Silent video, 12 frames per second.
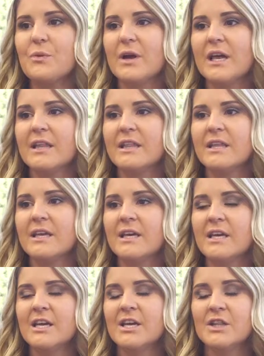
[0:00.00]
with
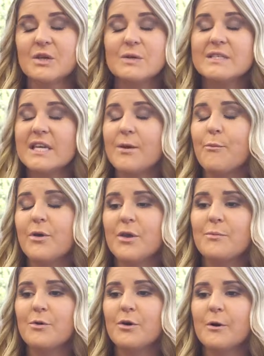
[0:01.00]
those same
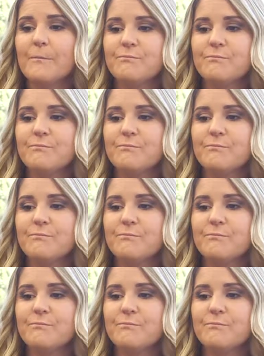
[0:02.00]
people.